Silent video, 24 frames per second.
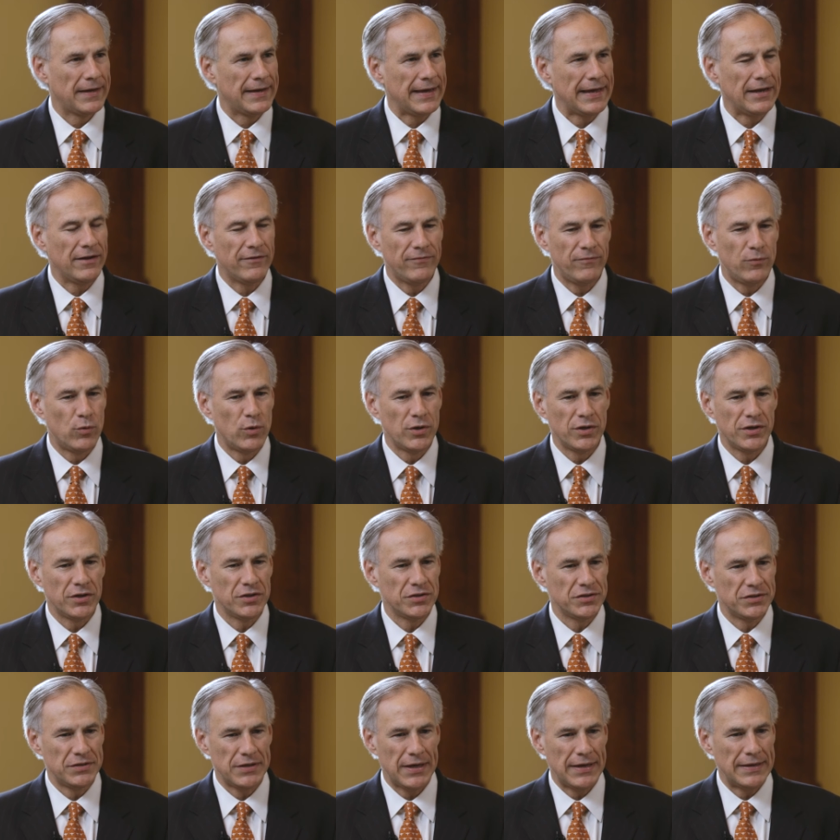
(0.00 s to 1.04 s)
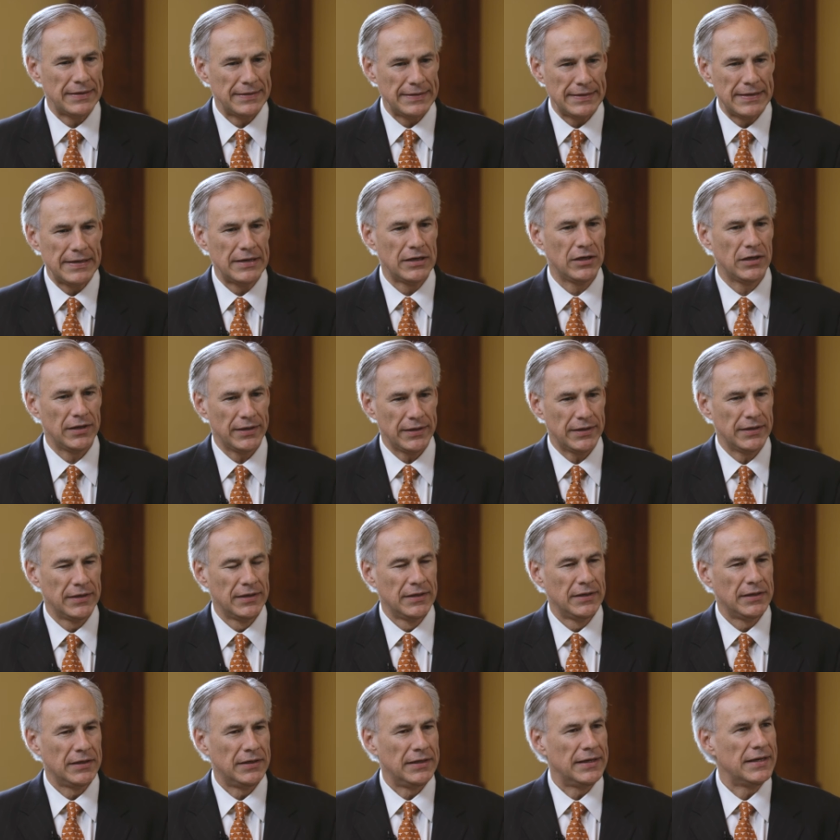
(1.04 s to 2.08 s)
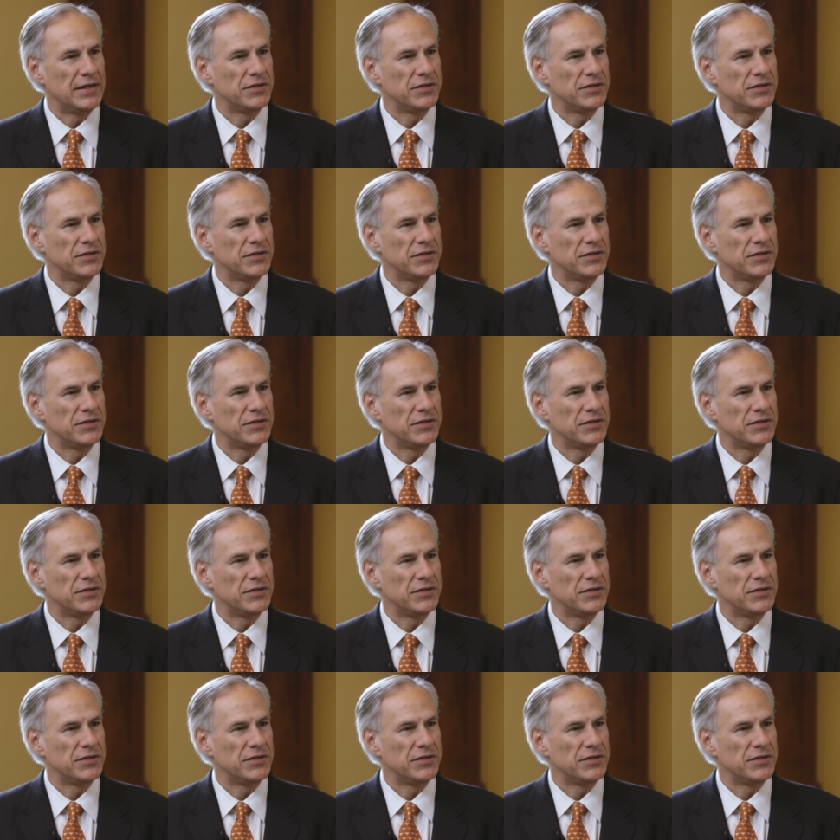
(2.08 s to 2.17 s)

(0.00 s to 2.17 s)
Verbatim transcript: California is not nearly uh,